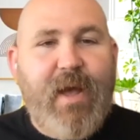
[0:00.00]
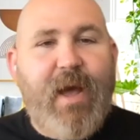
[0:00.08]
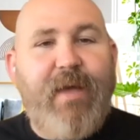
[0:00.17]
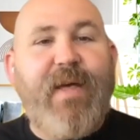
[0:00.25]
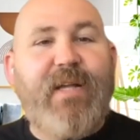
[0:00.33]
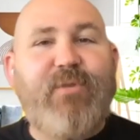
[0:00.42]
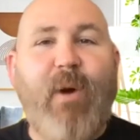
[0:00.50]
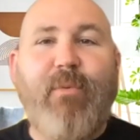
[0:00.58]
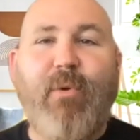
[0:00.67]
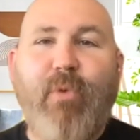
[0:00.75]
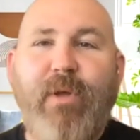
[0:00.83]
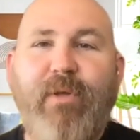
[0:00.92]
And that's why
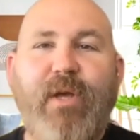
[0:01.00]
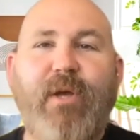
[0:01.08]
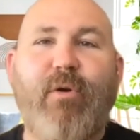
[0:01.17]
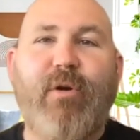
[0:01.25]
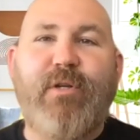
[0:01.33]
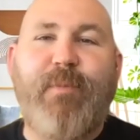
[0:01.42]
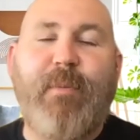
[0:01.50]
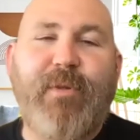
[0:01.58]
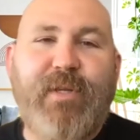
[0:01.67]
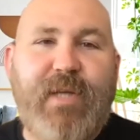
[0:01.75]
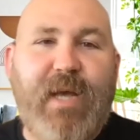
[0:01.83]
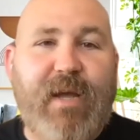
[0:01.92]
we really encourage people
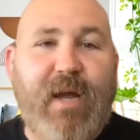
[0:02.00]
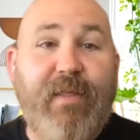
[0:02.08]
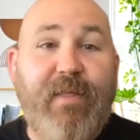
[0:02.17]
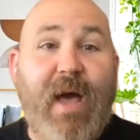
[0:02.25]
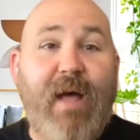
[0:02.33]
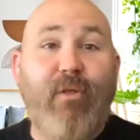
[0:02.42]
to take kind of that